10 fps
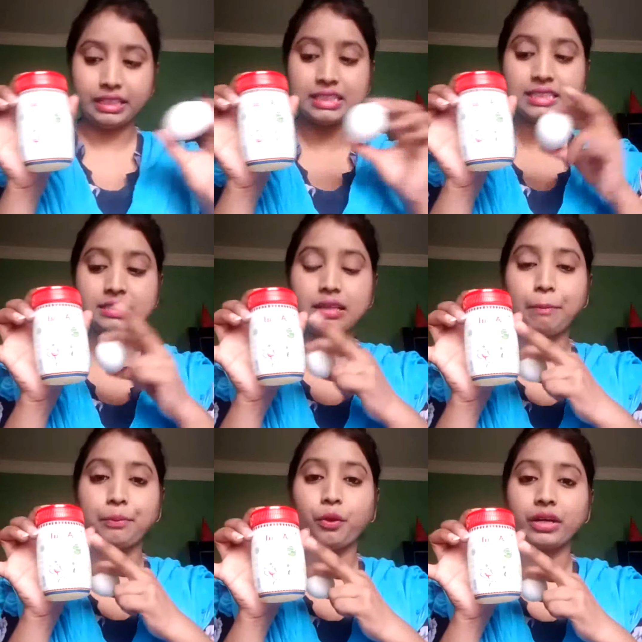This the
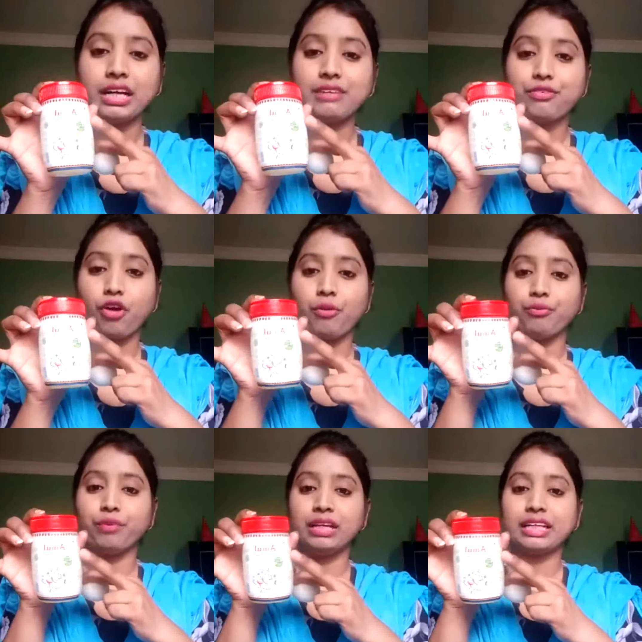product
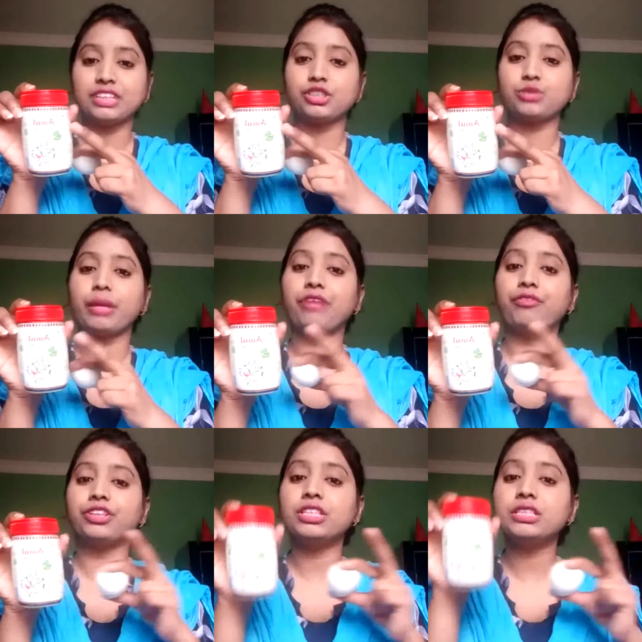from milk which is
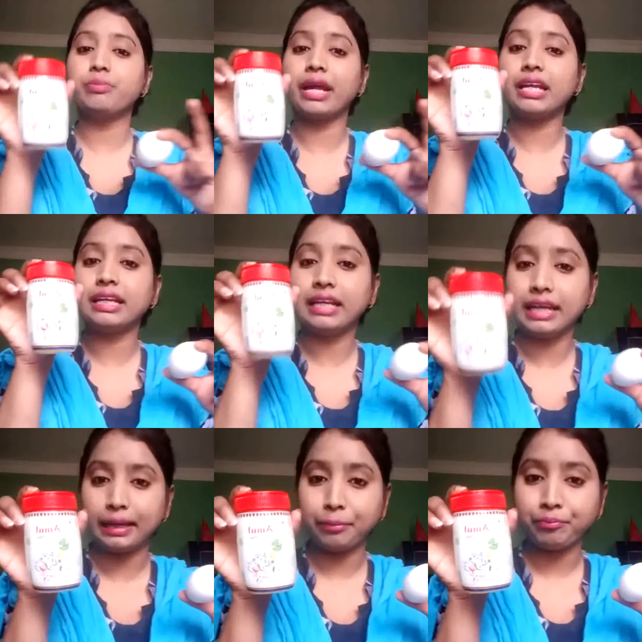made which is made
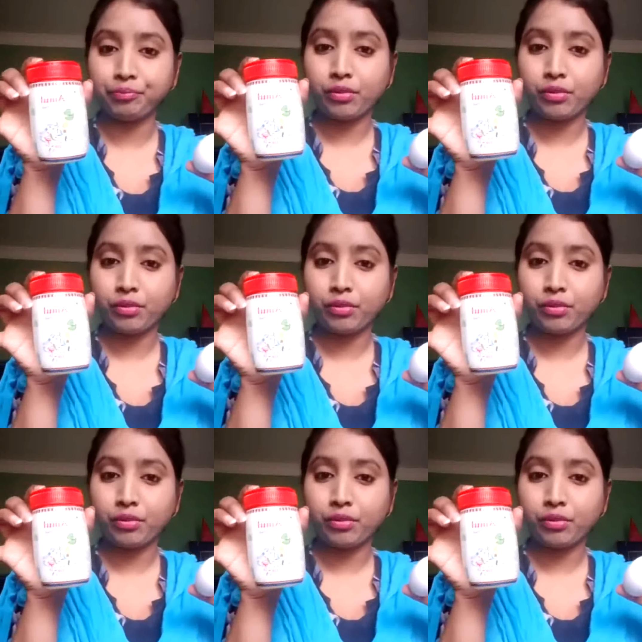ghee.